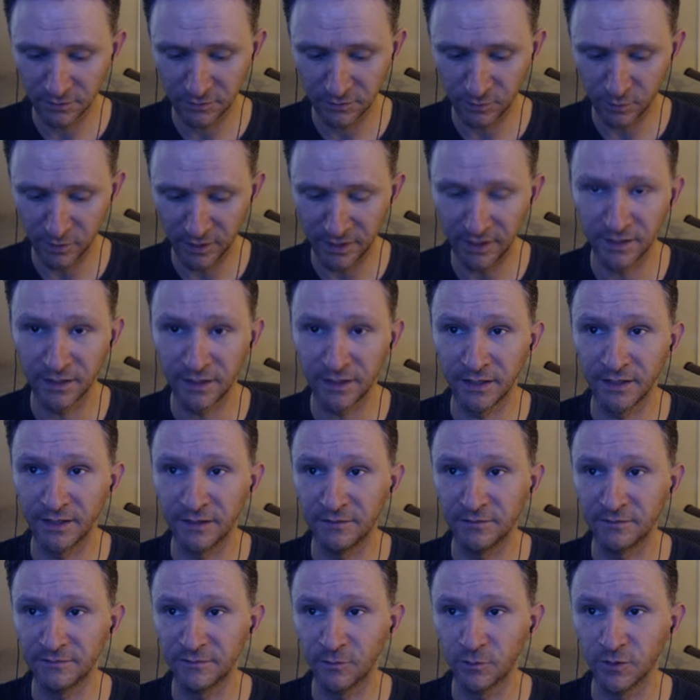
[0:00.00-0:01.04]

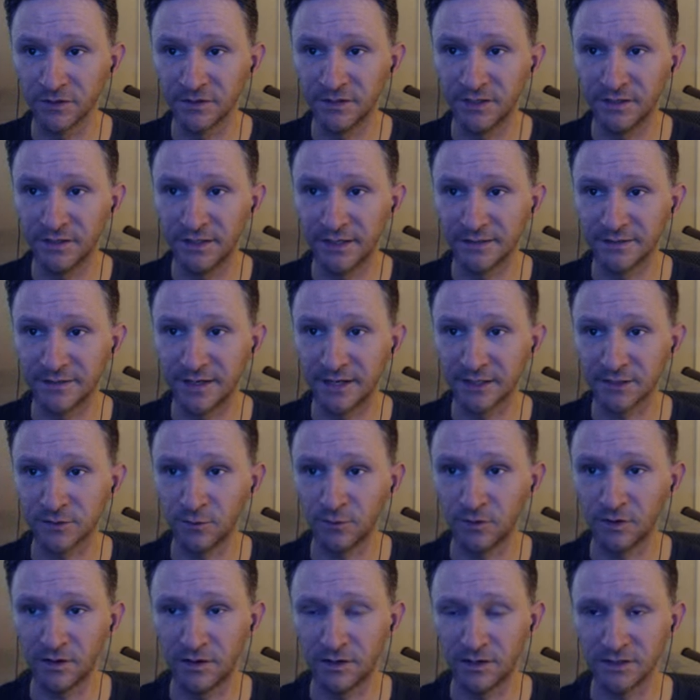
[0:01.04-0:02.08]
29.14. That's actual
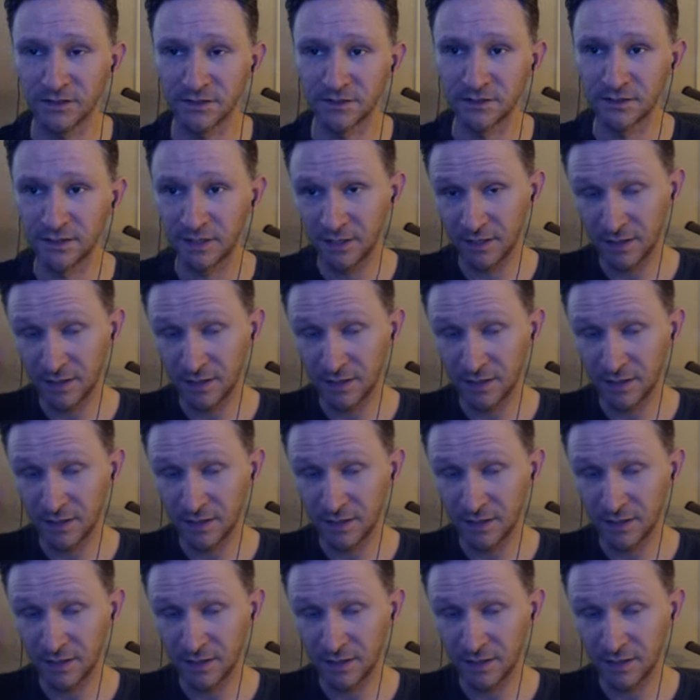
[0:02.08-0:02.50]
cost.